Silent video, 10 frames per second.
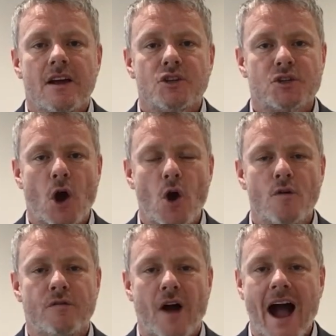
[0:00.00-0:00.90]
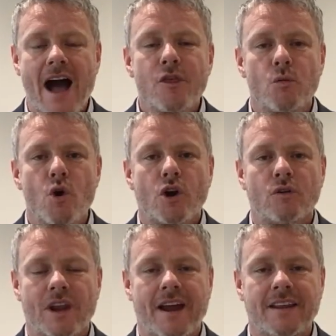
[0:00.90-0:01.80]
So for other
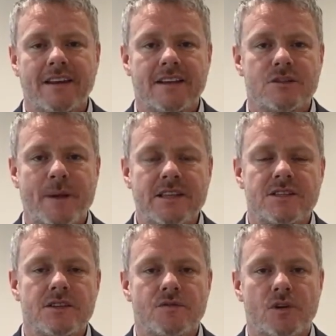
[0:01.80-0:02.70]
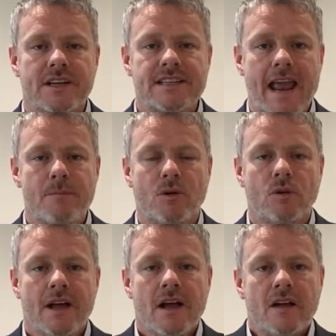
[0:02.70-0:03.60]
work-related expenses, for
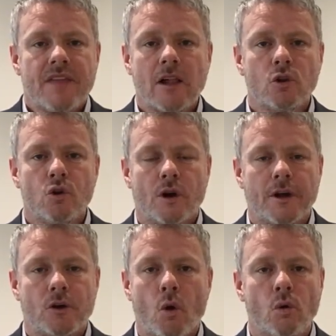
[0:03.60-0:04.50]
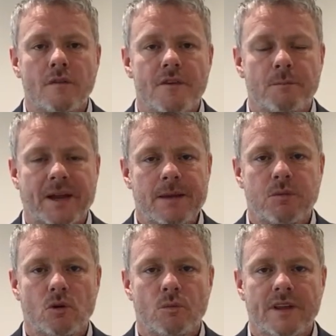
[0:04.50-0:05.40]
example, they'll look at all of the
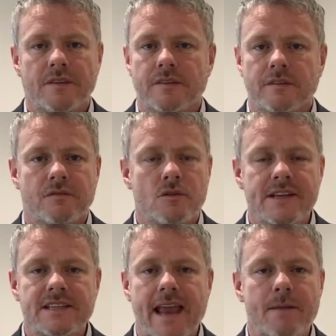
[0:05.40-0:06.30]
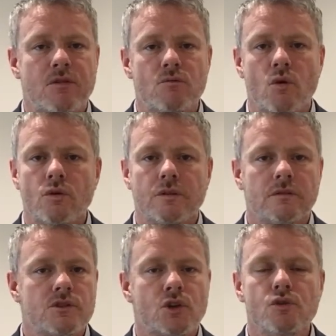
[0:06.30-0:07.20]
people with, for example, more
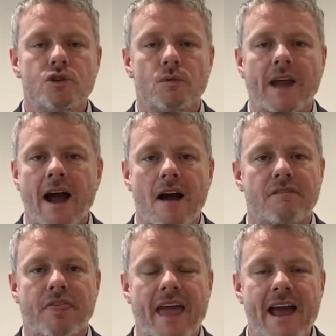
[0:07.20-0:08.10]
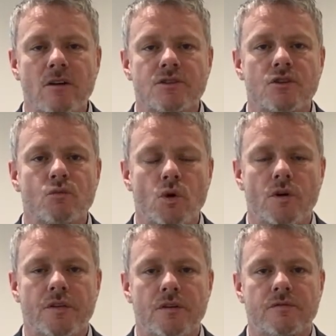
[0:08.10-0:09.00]
than $2,500
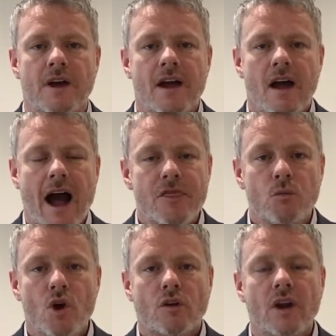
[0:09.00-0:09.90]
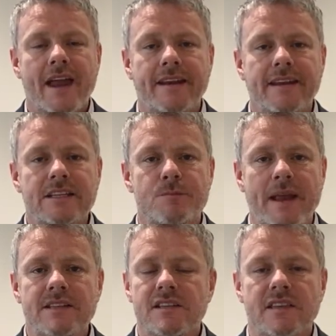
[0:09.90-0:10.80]
worth of other work-related
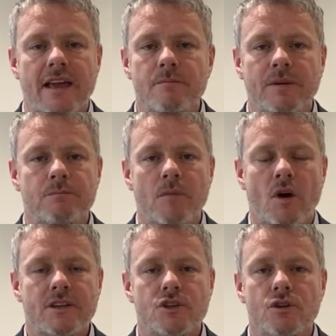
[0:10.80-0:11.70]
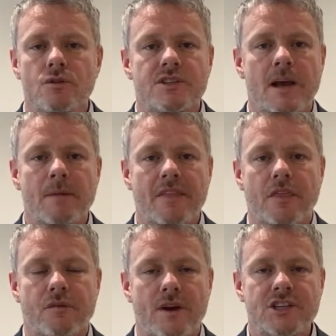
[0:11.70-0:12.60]
expenses. They might choose some other
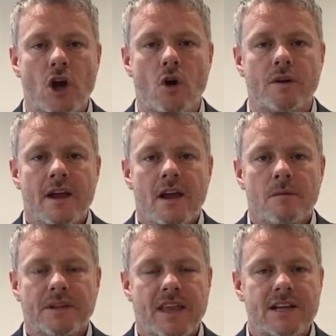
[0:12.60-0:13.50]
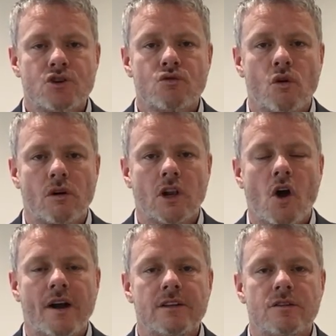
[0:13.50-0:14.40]
threshold, but they draw a
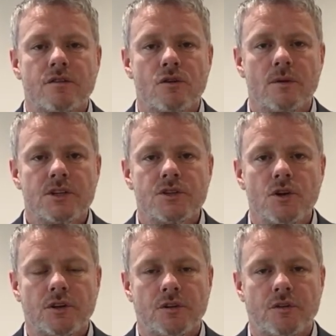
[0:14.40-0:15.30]
line through a certain